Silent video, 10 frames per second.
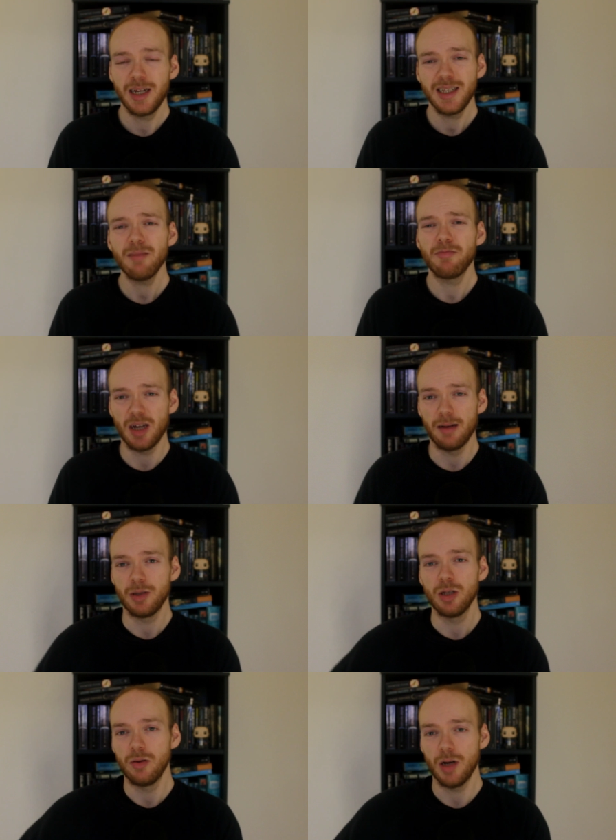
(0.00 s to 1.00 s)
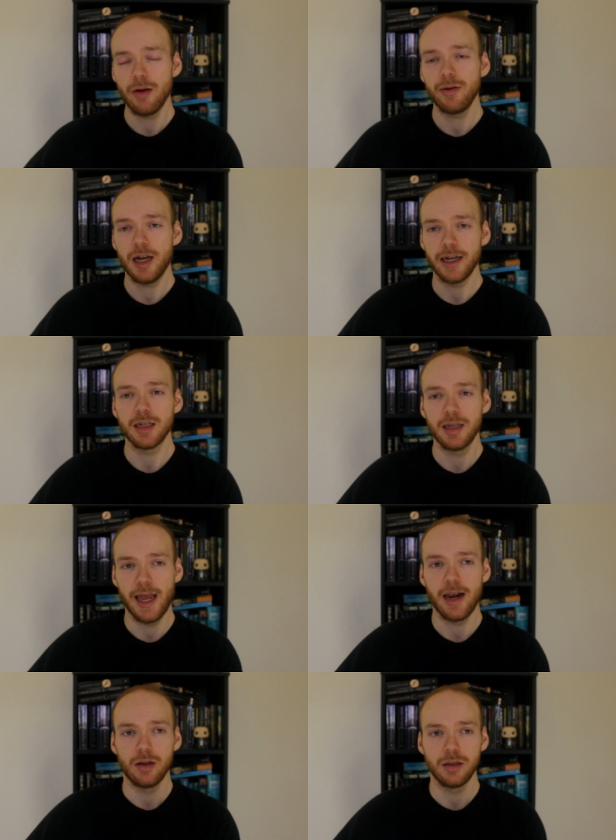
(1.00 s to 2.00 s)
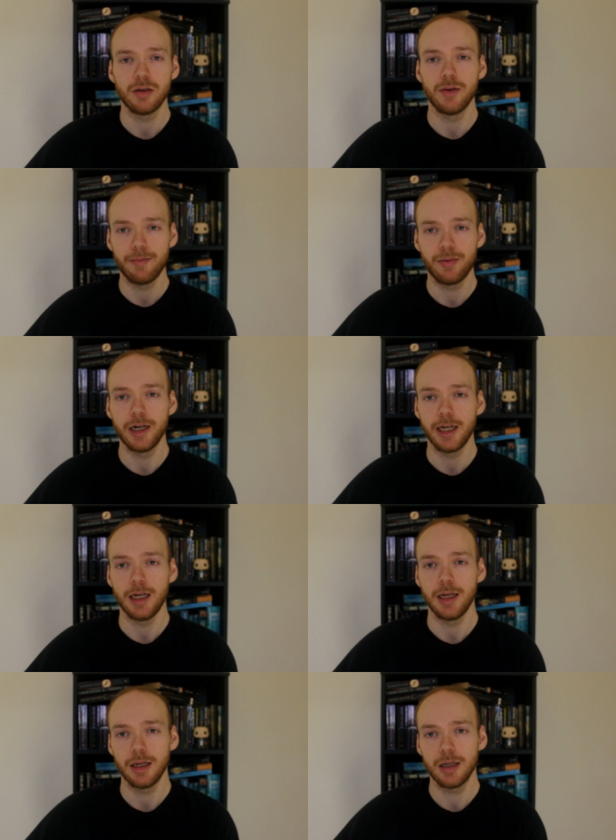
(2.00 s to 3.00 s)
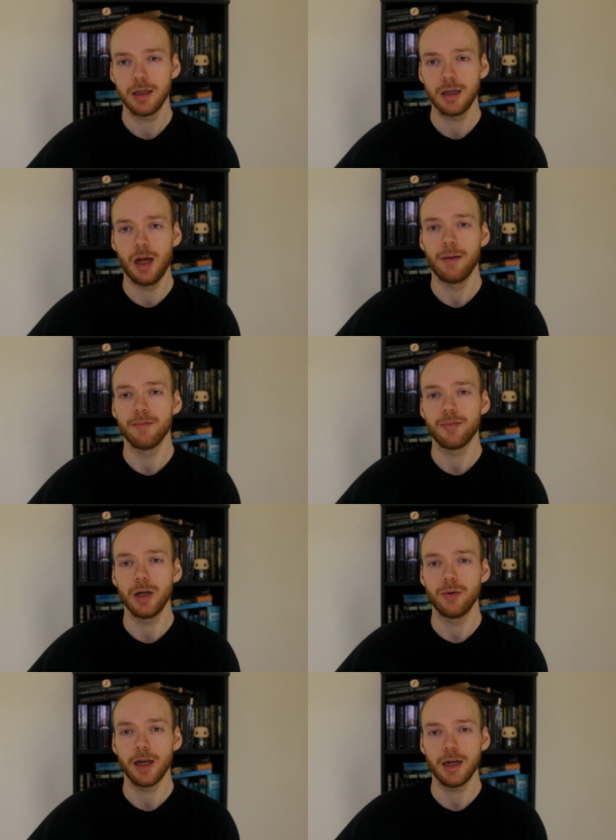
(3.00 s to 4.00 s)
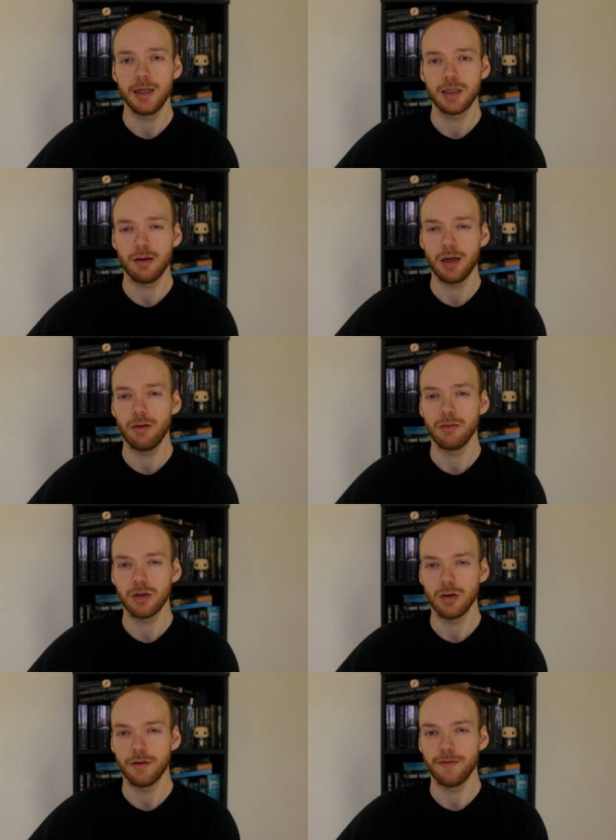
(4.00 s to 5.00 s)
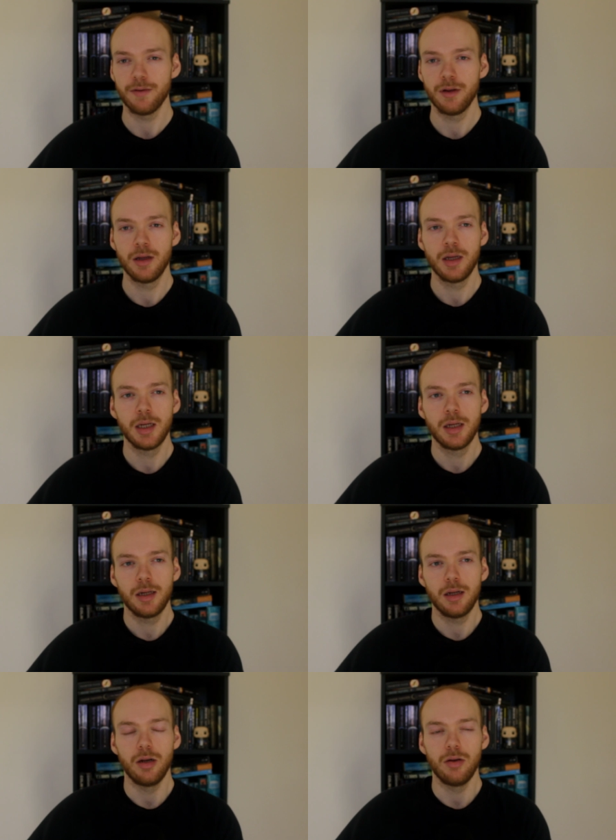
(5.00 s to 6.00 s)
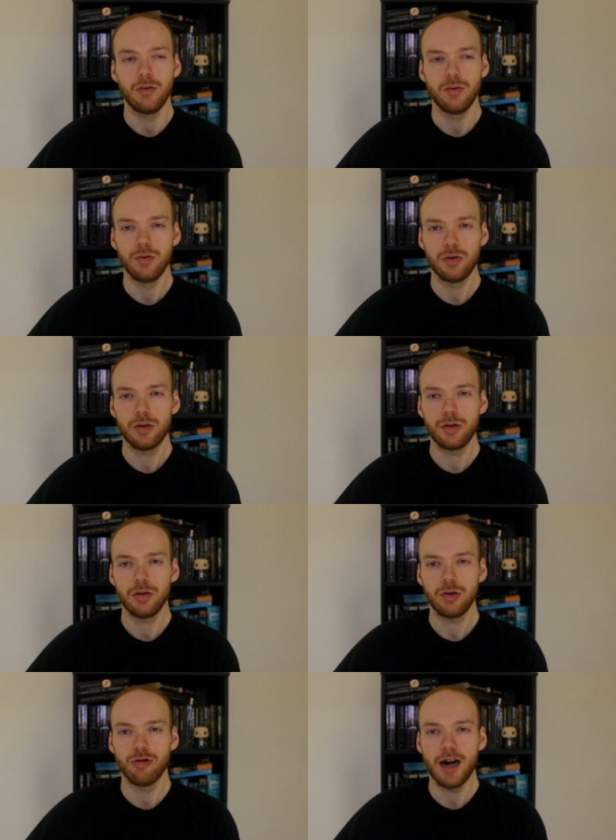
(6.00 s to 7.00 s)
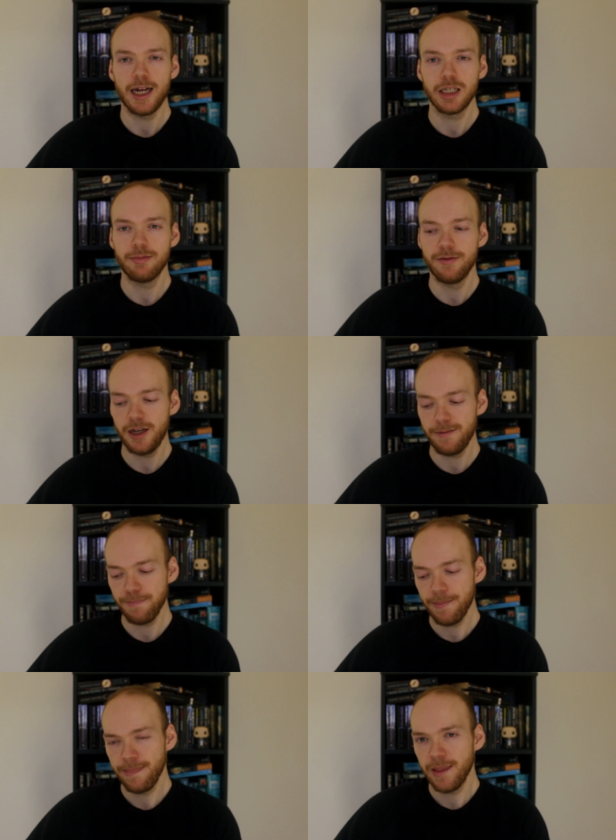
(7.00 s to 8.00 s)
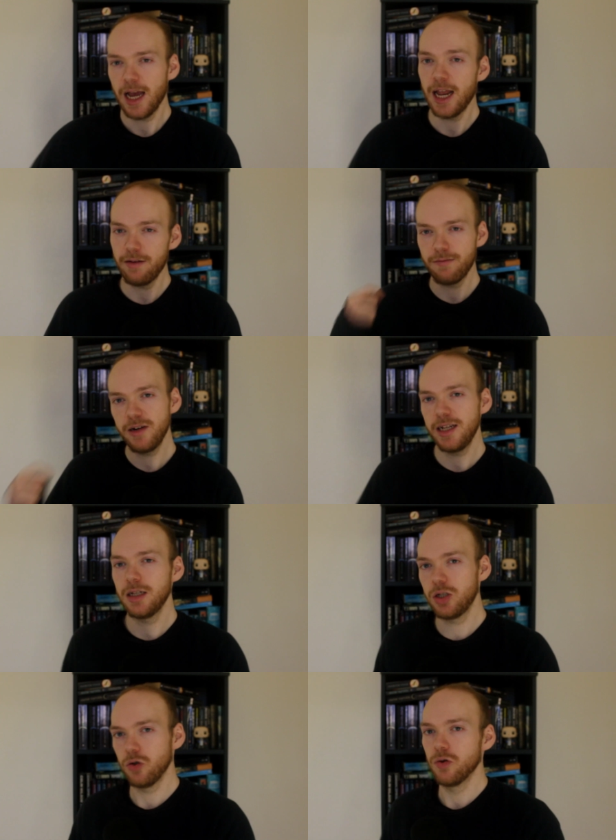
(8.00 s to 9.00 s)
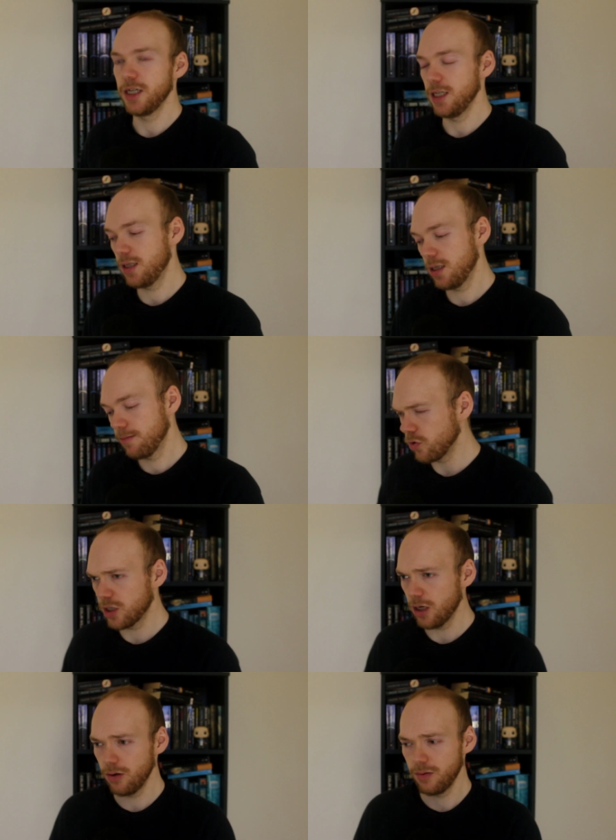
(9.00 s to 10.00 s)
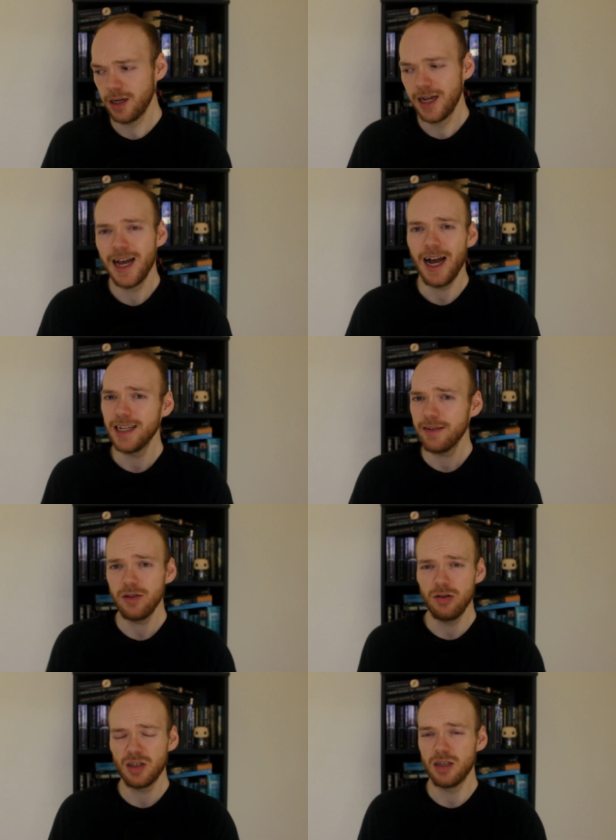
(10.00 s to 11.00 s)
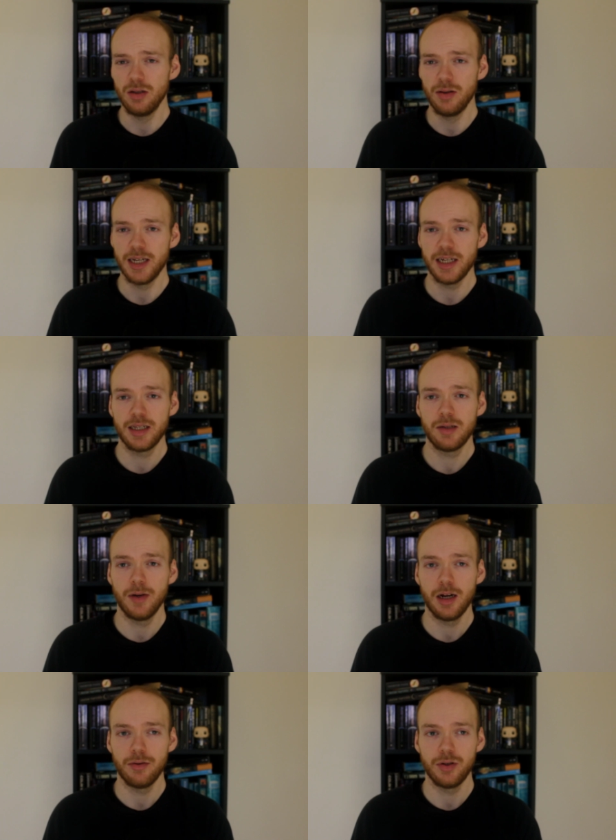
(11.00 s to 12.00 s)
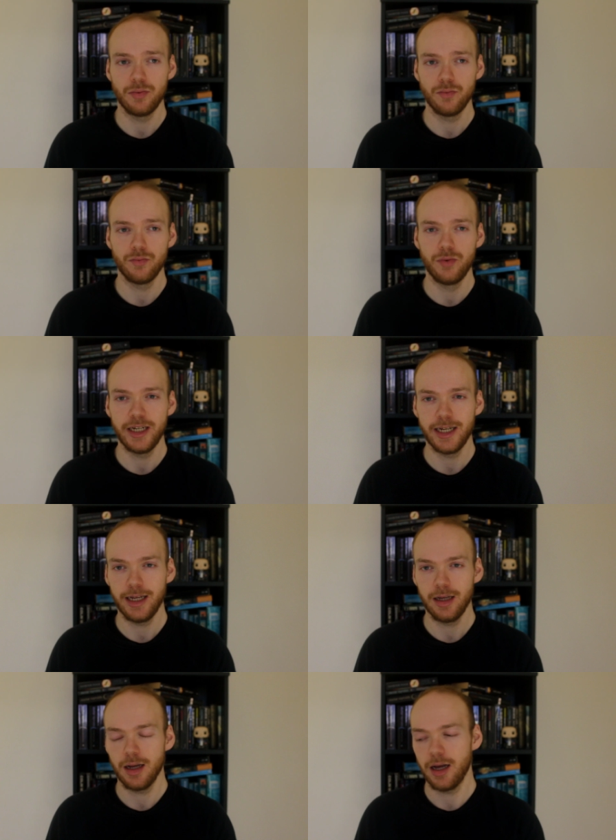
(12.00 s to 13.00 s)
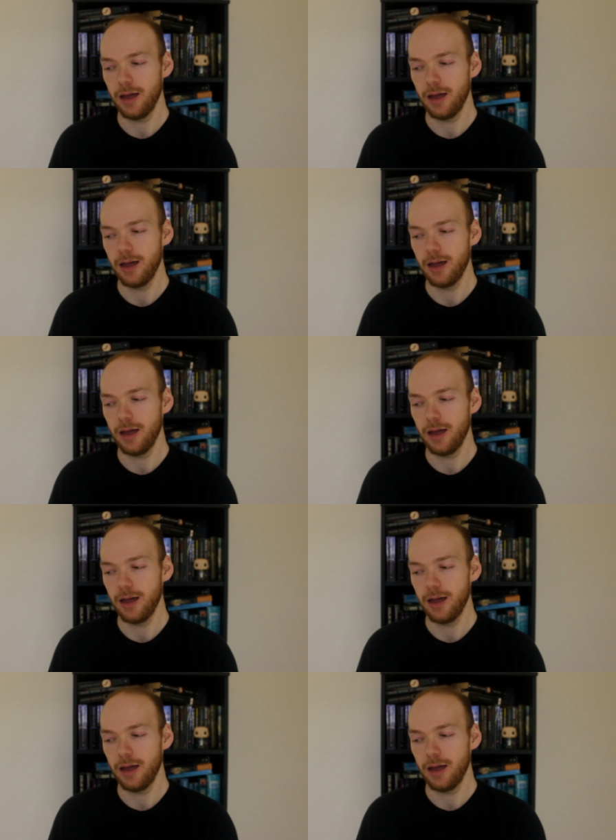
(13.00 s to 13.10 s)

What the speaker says: sometime soon. I would like to get onto it pretty quickly, so I don't sort of lose grasp of it. And I've really enjoyed, also, I never used to do this when I was reading,